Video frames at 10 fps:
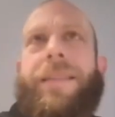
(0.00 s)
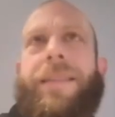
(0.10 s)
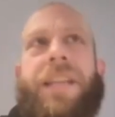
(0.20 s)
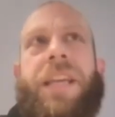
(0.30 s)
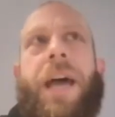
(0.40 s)

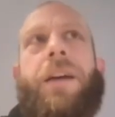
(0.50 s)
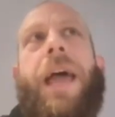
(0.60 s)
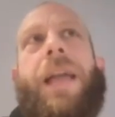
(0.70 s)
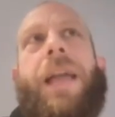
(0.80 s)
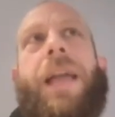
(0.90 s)
they said,
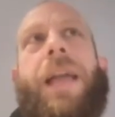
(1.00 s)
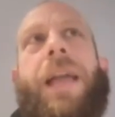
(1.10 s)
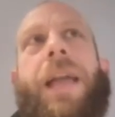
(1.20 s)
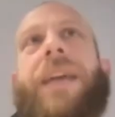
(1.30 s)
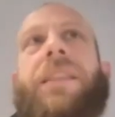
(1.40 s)

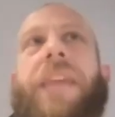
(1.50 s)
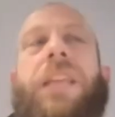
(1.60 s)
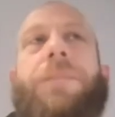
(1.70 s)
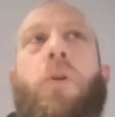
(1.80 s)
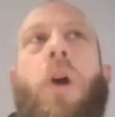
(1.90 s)
NCAA,
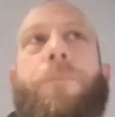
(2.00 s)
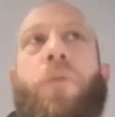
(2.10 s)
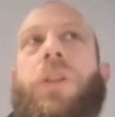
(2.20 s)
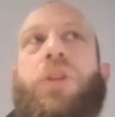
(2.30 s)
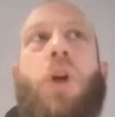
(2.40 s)
thanks for
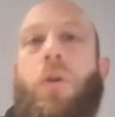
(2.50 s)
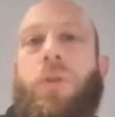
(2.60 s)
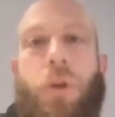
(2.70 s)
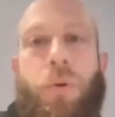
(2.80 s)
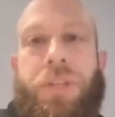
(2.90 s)
offering the charter
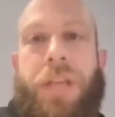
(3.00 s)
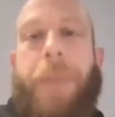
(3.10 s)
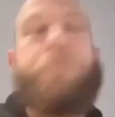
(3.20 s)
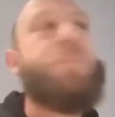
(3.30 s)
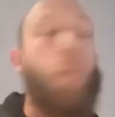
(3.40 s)

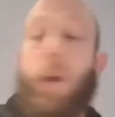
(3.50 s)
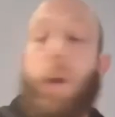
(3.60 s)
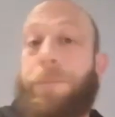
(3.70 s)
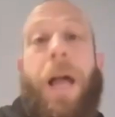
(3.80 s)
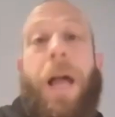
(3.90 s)
Tuesday. We're
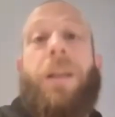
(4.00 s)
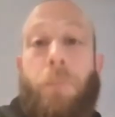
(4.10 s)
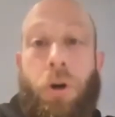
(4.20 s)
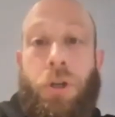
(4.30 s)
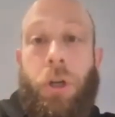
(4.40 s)
going to fly
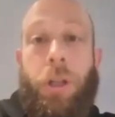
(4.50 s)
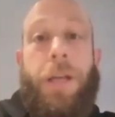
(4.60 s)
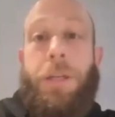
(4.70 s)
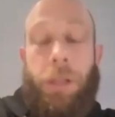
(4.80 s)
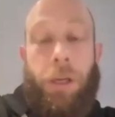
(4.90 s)
commercial
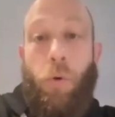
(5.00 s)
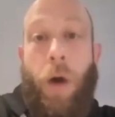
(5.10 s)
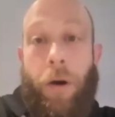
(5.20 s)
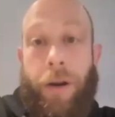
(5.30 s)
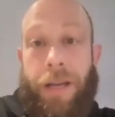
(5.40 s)
to
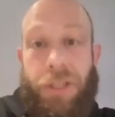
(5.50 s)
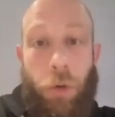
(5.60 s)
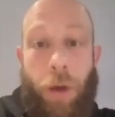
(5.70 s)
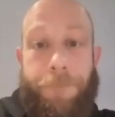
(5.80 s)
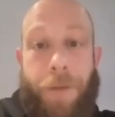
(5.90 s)
LaGuardia.
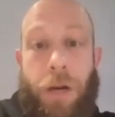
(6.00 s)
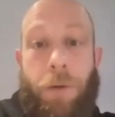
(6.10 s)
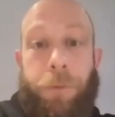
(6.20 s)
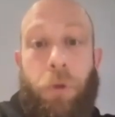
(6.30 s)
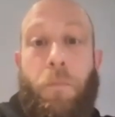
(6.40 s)
So
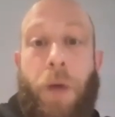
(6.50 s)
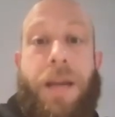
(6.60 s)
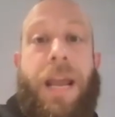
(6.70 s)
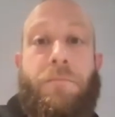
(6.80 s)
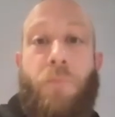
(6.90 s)
FAU flew
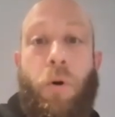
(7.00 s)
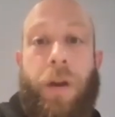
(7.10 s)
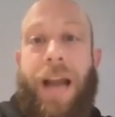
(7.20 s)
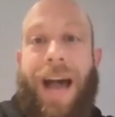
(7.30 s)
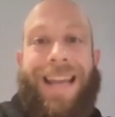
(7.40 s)
Monday
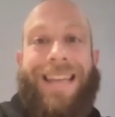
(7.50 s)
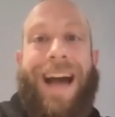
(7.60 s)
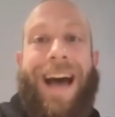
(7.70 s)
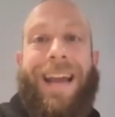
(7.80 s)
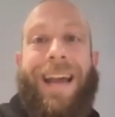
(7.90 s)
morning on a,
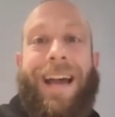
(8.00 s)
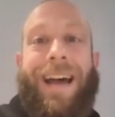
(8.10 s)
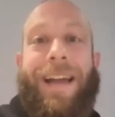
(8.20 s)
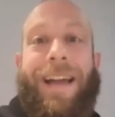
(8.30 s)
on a